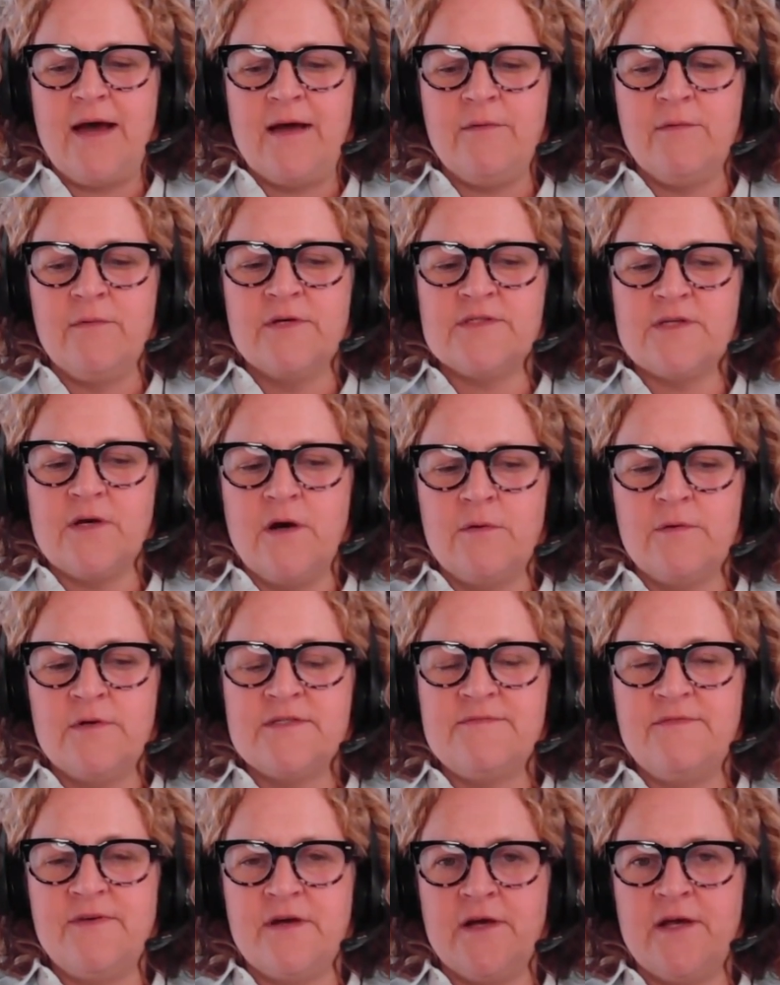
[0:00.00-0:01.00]
I was
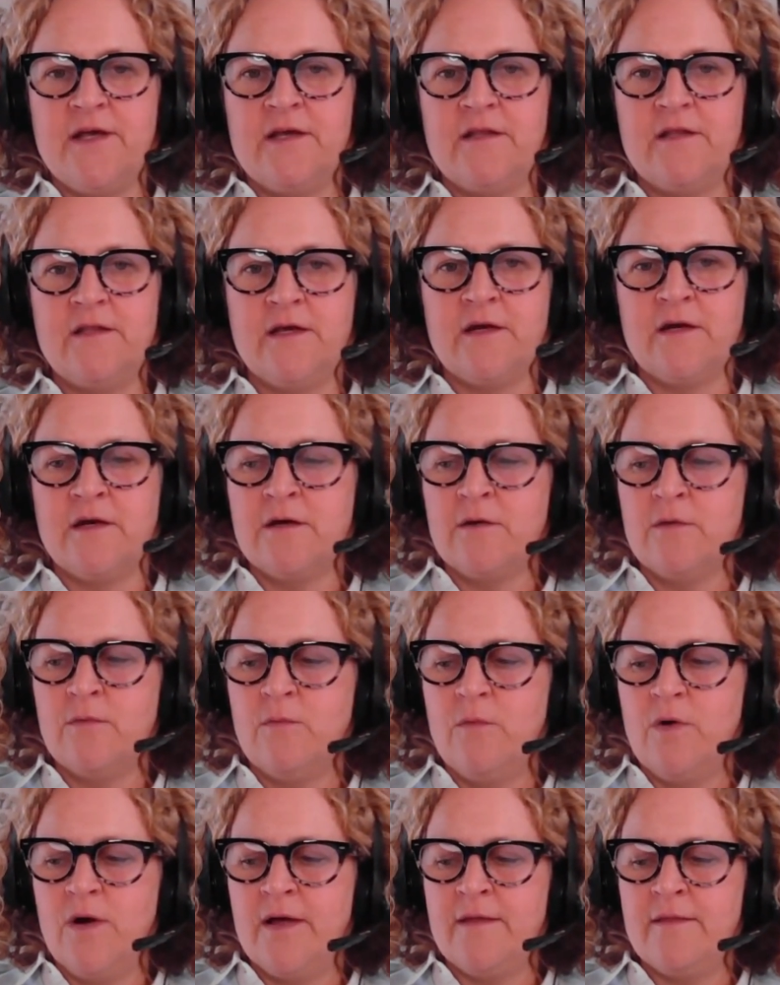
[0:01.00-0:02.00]
always very
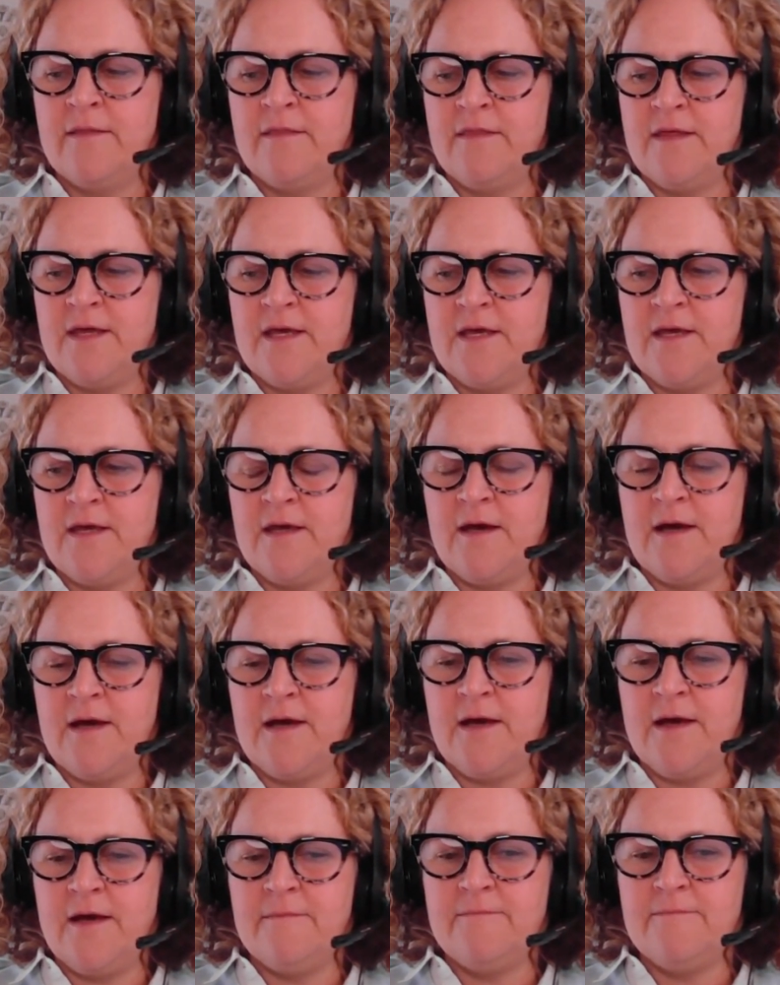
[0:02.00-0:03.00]
clear what
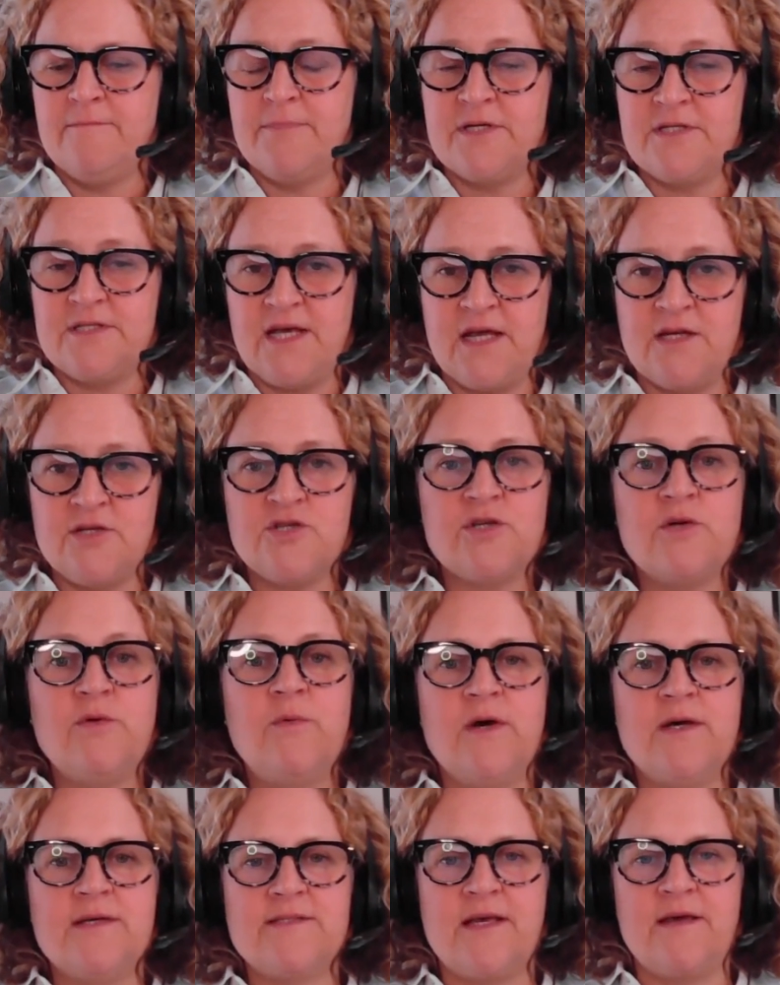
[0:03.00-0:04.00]
the
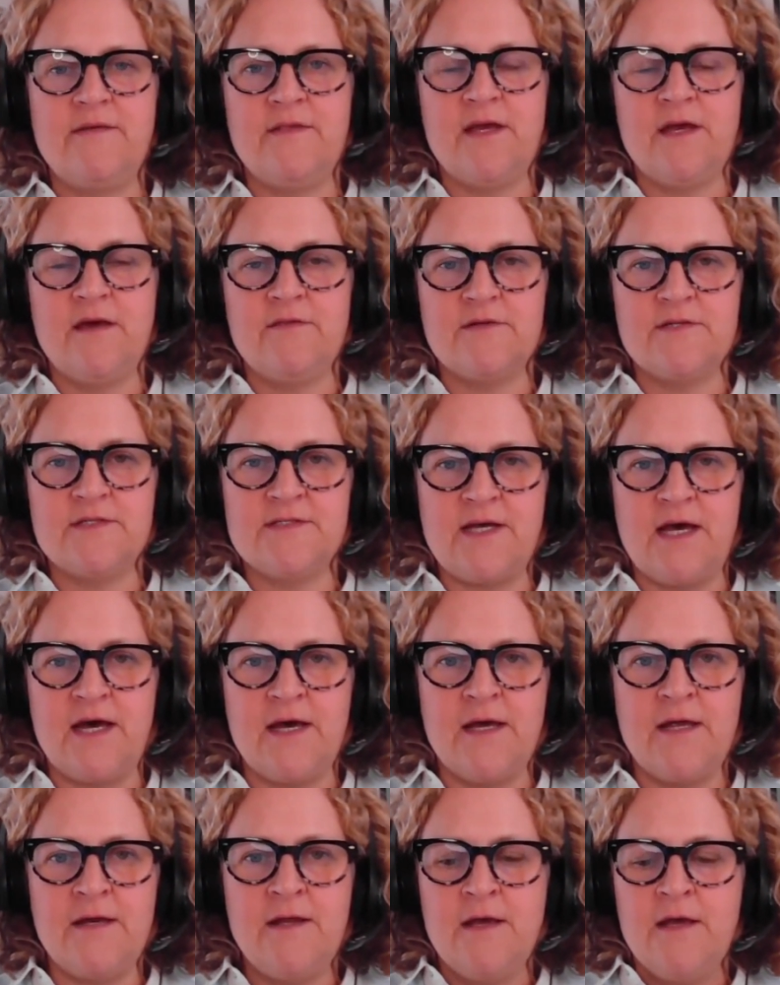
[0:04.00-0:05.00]
potential was on the other
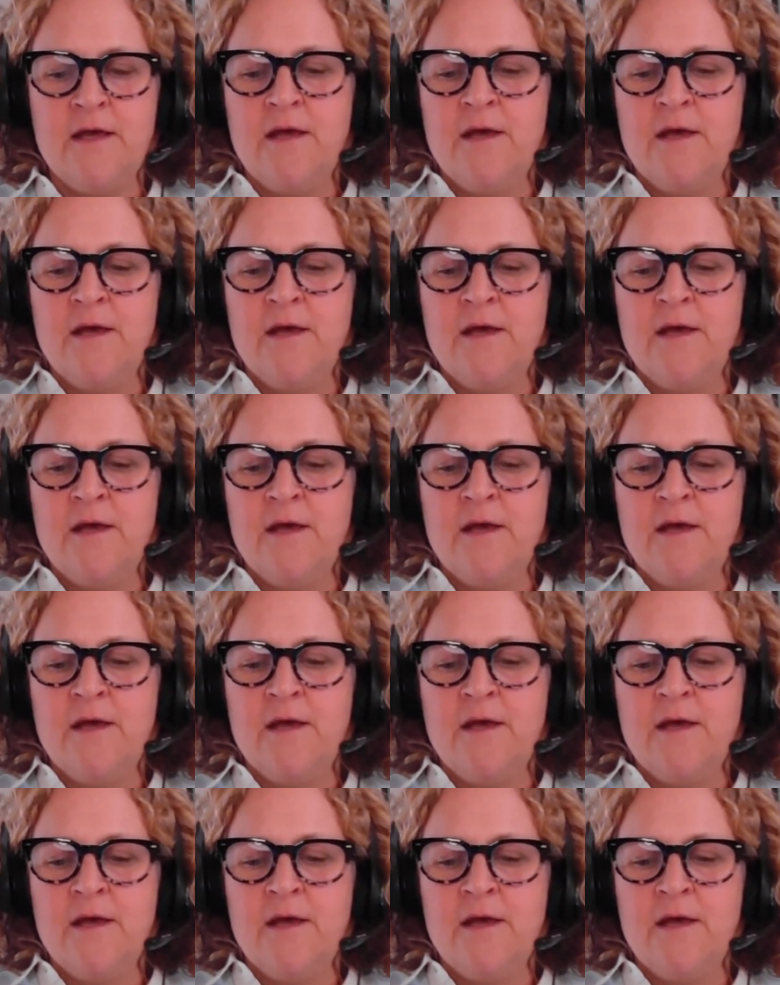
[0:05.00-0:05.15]
side,